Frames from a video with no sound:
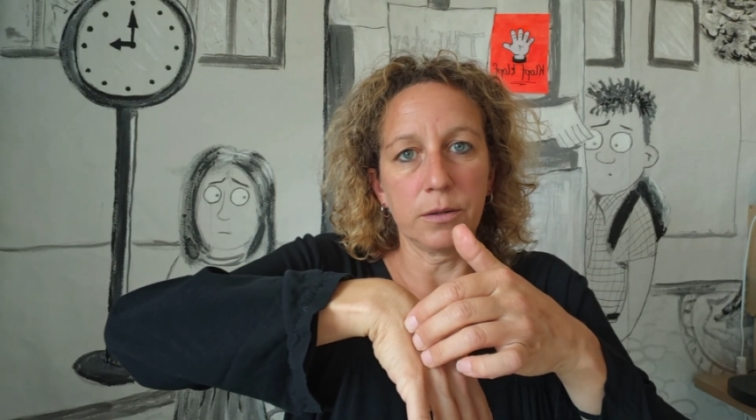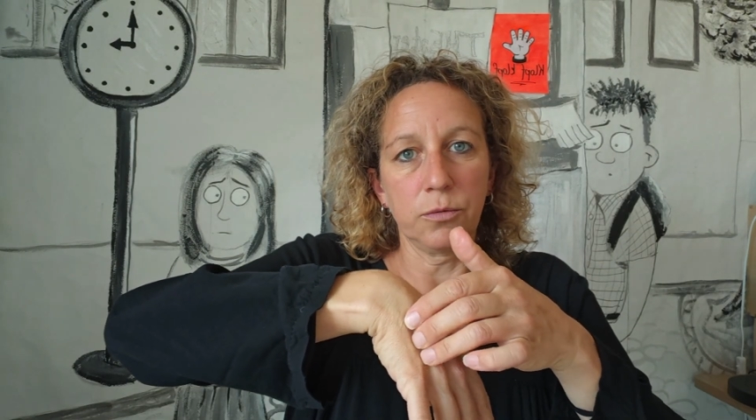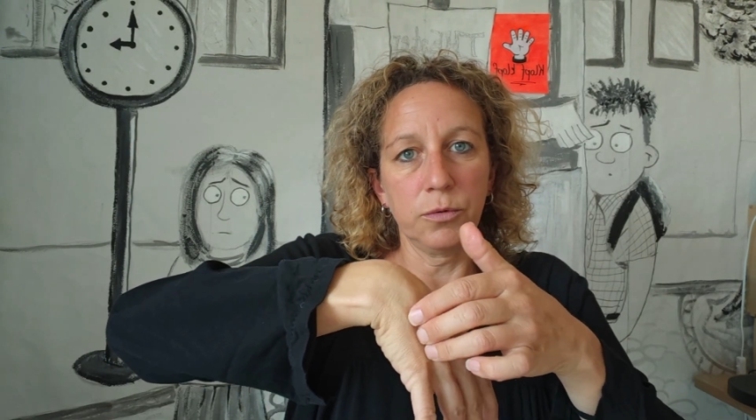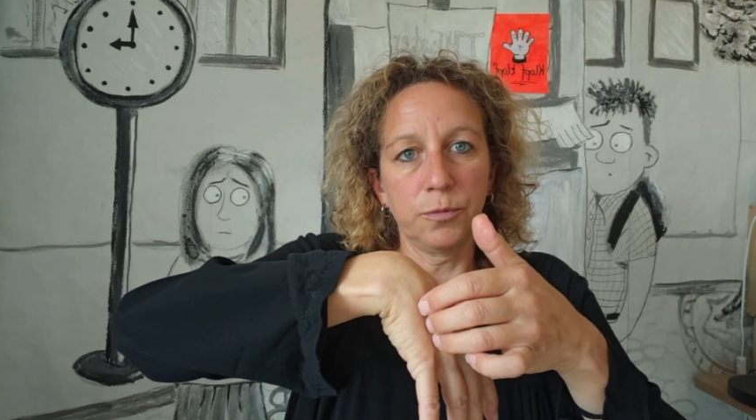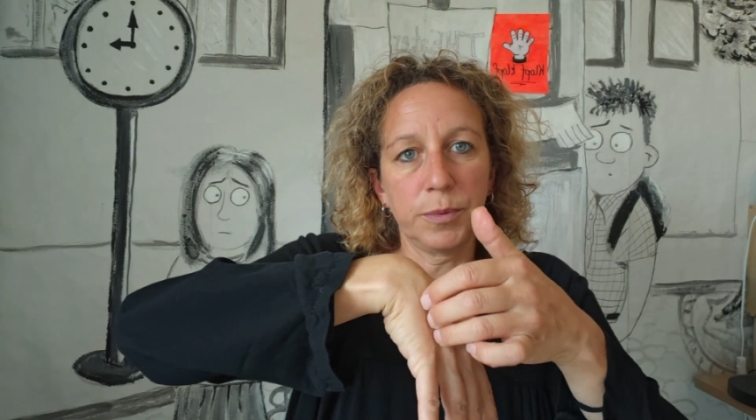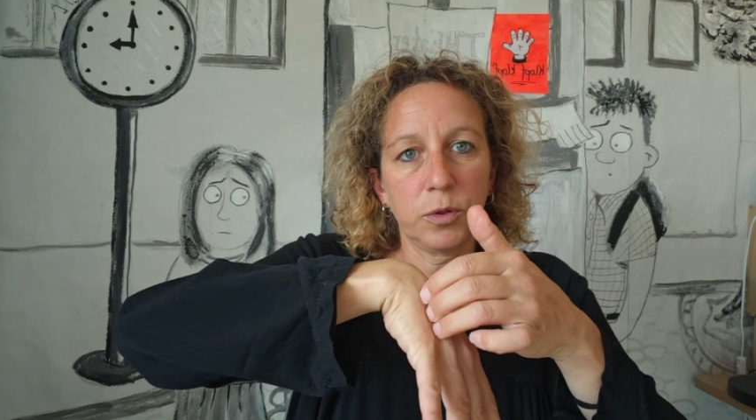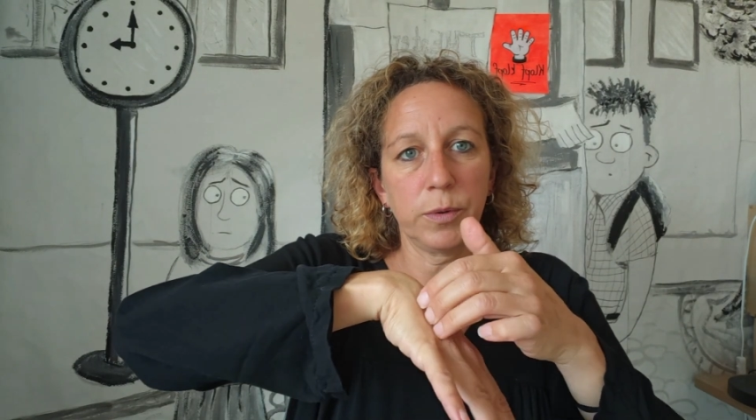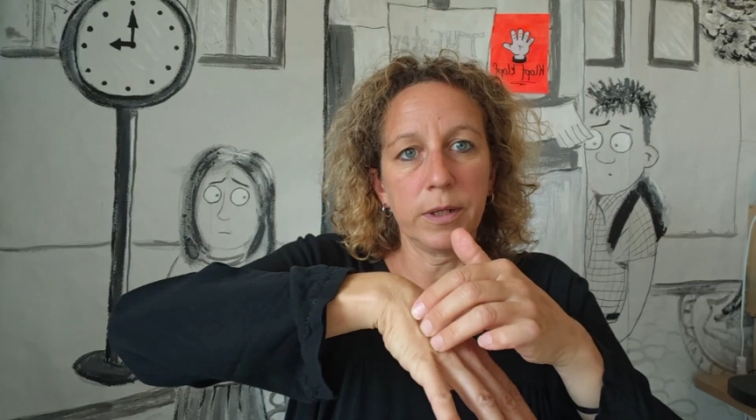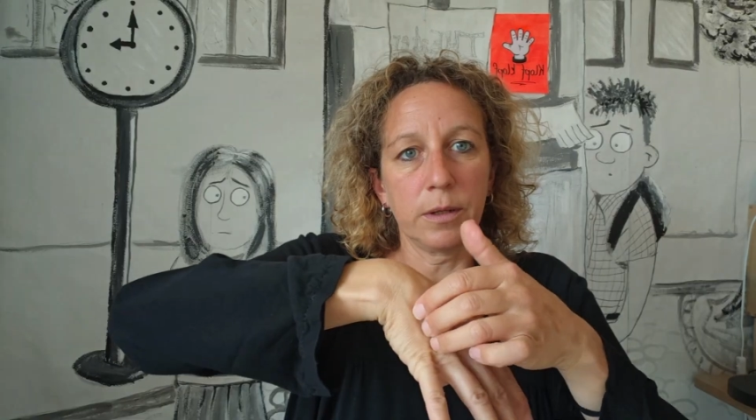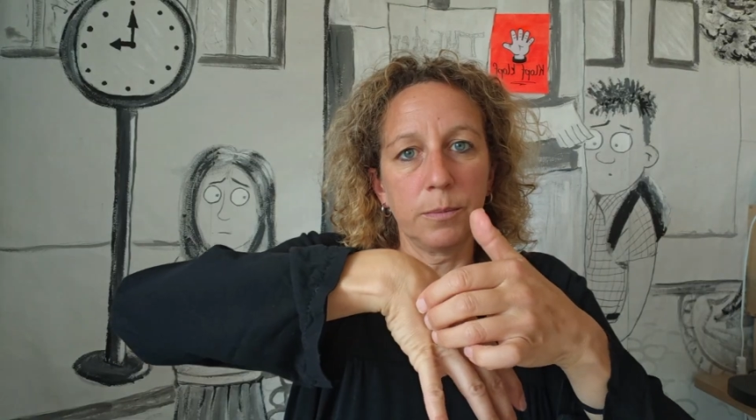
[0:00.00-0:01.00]
groove
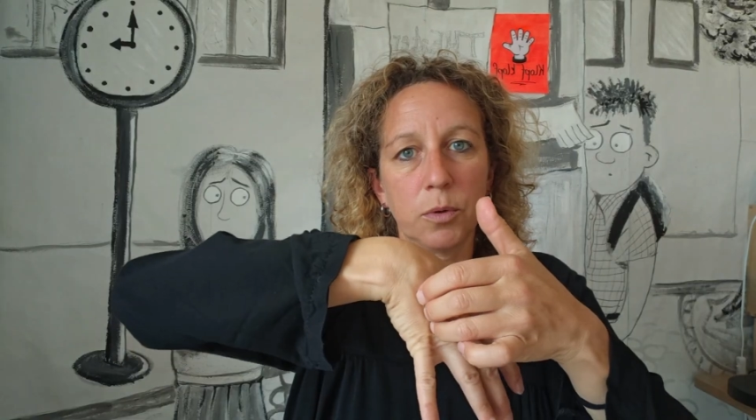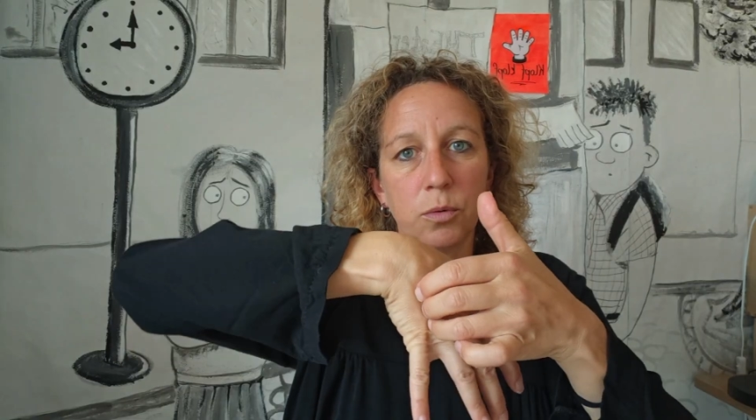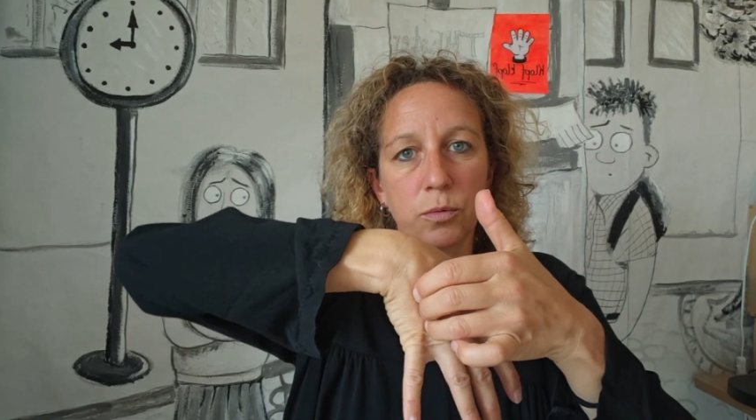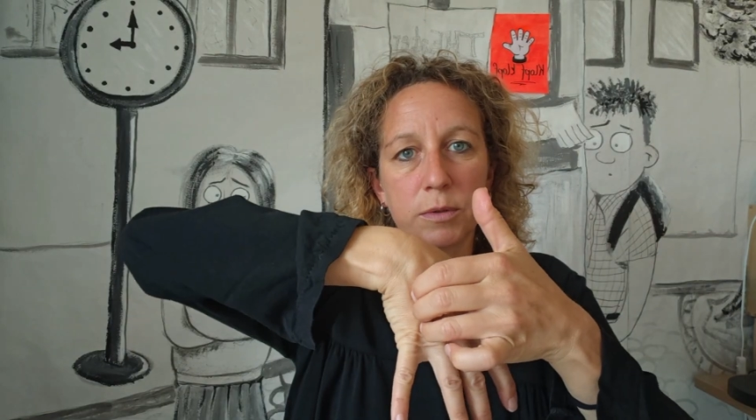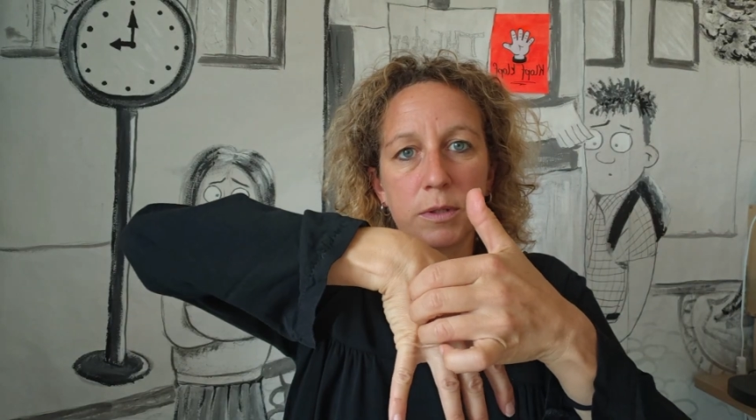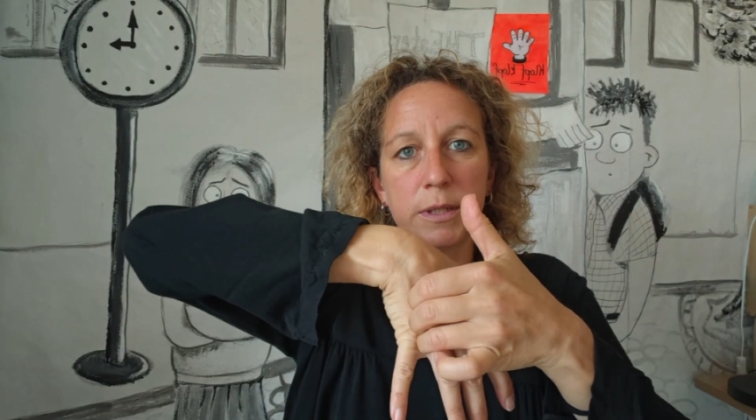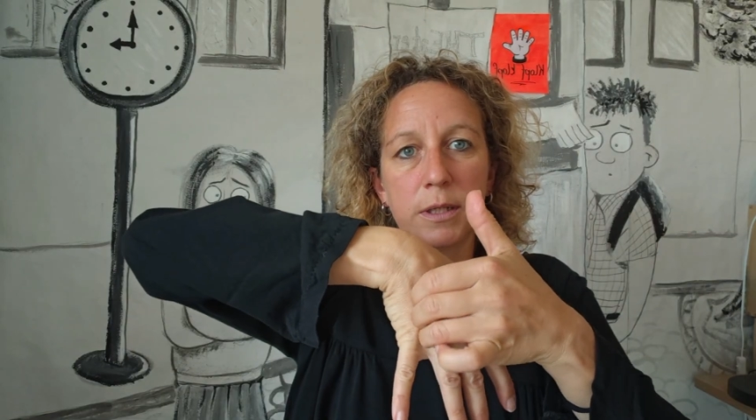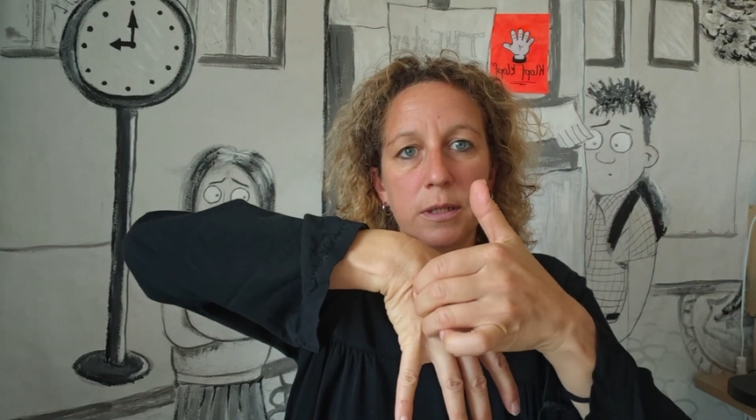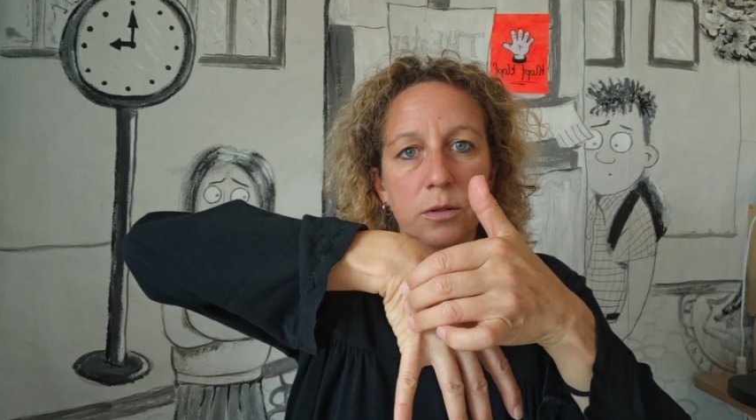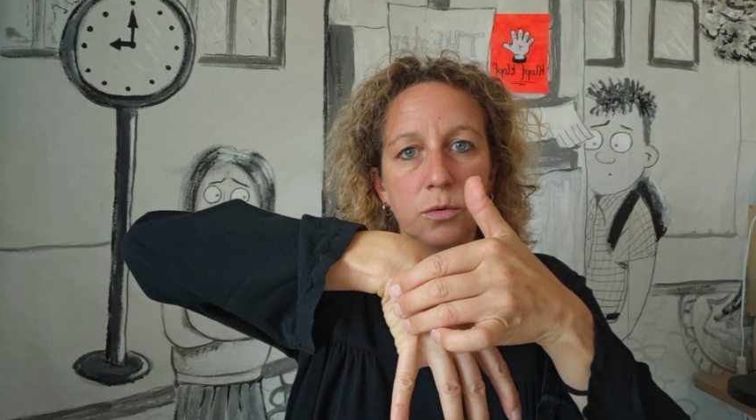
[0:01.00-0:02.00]
between the bones
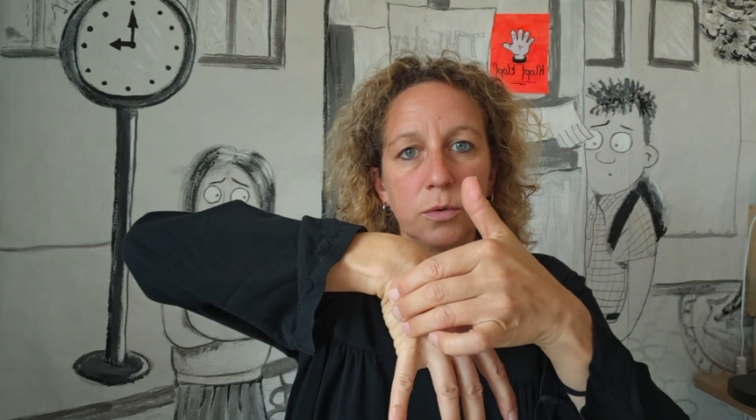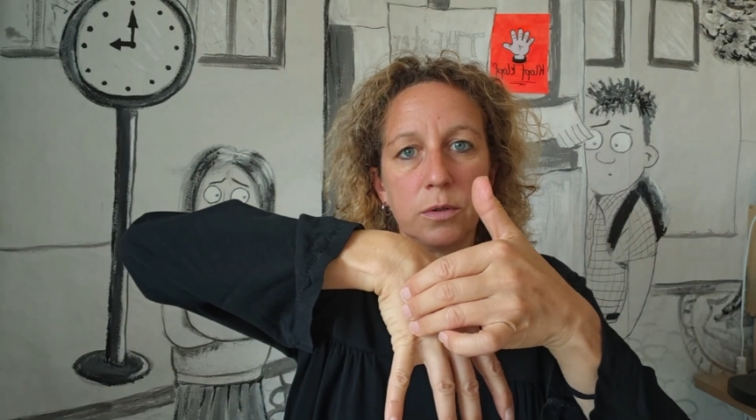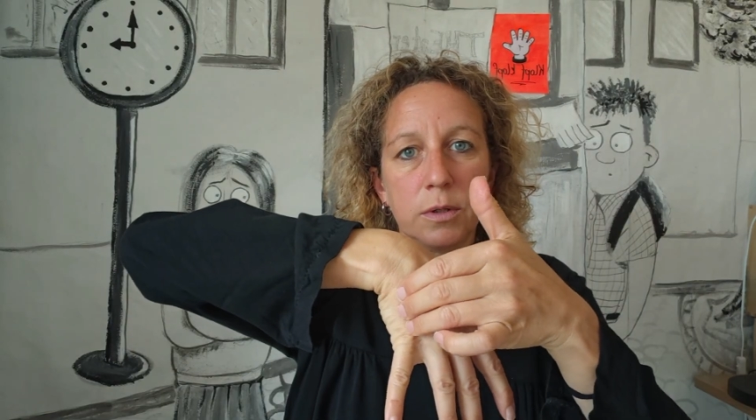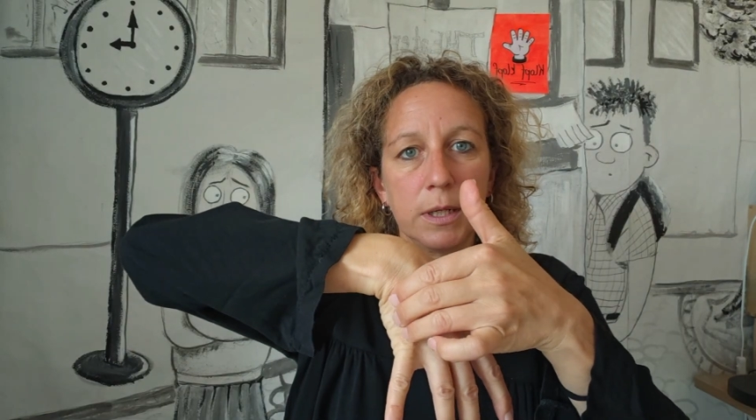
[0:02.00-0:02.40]
leading to your